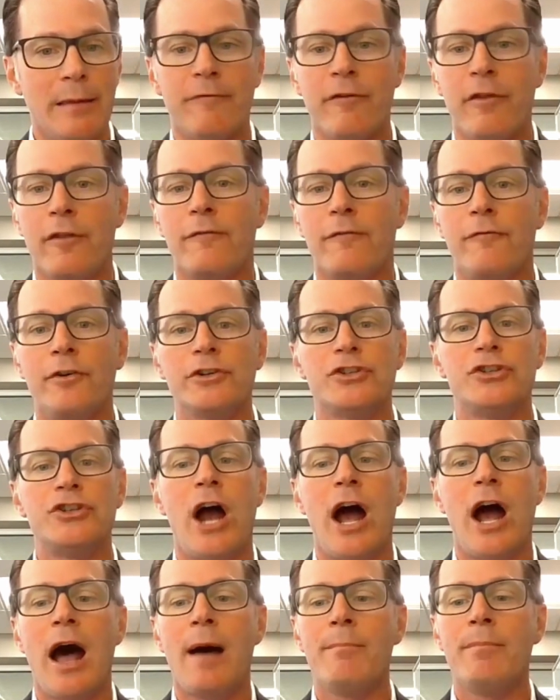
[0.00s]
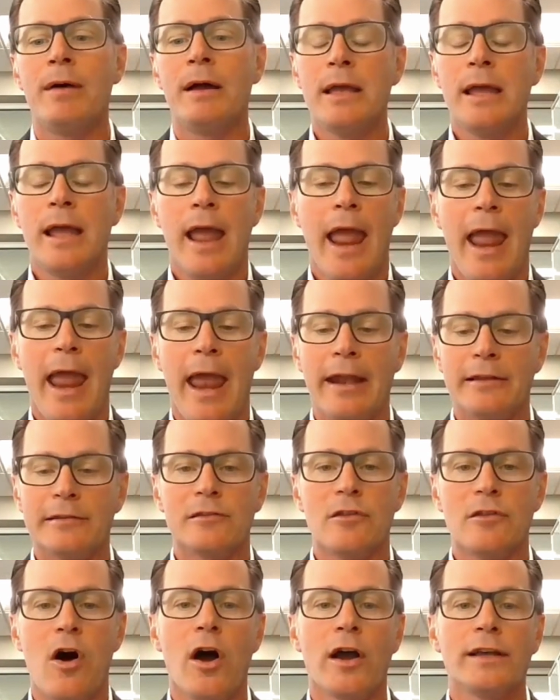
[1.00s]
them for their first job. And as
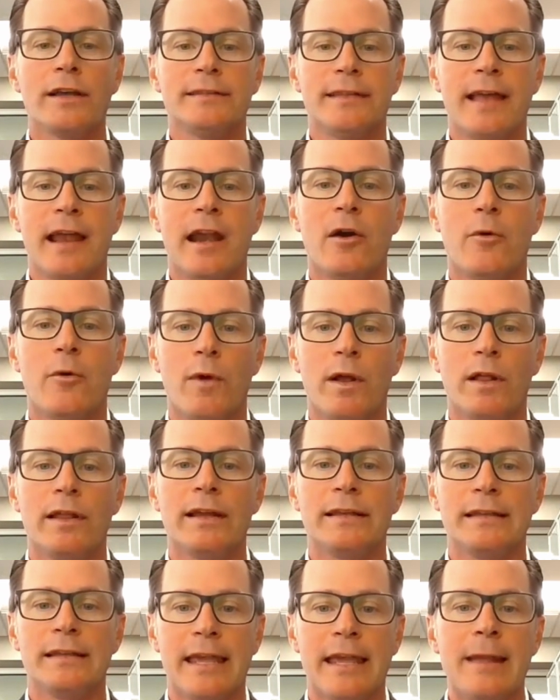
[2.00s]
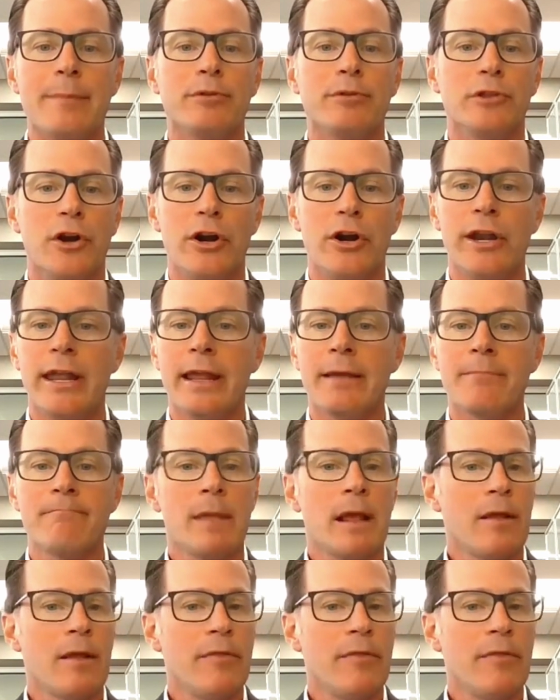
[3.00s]
long as they are willing to keep learning,